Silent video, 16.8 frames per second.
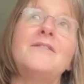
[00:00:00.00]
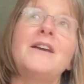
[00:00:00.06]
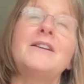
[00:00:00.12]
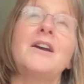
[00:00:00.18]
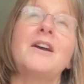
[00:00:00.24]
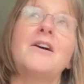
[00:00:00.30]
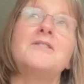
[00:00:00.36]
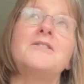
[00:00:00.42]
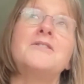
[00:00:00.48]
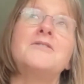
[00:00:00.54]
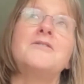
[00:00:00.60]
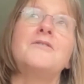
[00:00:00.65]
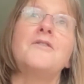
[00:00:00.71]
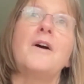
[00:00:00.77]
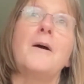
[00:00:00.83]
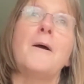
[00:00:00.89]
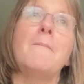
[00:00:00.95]
kind
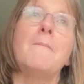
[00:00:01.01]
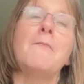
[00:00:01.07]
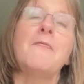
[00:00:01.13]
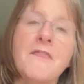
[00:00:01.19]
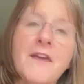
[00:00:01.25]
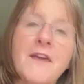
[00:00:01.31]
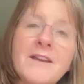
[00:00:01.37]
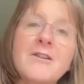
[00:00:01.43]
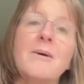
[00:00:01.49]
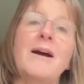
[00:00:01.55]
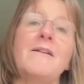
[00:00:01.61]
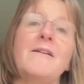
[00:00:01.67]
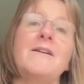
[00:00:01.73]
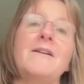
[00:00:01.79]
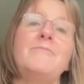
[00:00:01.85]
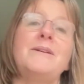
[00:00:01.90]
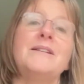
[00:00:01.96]
of think about
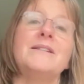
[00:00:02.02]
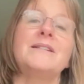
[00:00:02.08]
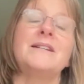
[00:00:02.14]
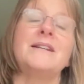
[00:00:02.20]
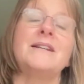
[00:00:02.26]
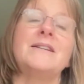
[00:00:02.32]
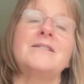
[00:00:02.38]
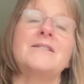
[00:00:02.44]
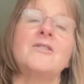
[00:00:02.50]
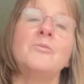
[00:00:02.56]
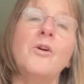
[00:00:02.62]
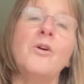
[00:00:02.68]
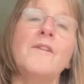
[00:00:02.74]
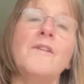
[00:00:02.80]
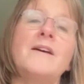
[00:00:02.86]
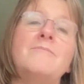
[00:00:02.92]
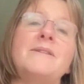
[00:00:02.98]
their business and
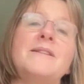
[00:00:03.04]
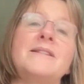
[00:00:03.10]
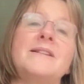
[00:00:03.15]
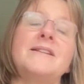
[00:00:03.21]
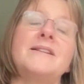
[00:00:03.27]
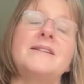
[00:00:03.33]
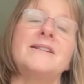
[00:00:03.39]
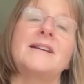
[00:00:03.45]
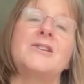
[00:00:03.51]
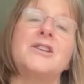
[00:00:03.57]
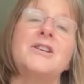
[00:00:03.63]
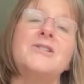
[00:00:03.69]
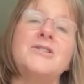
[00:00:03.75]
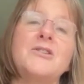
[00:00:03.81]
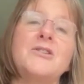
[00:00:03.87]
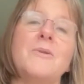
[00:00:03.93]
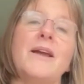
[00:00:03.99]
what their business is actually
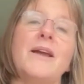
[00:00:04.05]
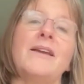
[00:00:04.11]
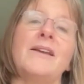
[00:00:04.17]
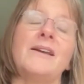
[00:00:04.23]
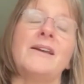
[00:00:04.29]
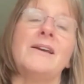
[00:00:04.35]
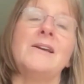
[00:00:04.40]
doing.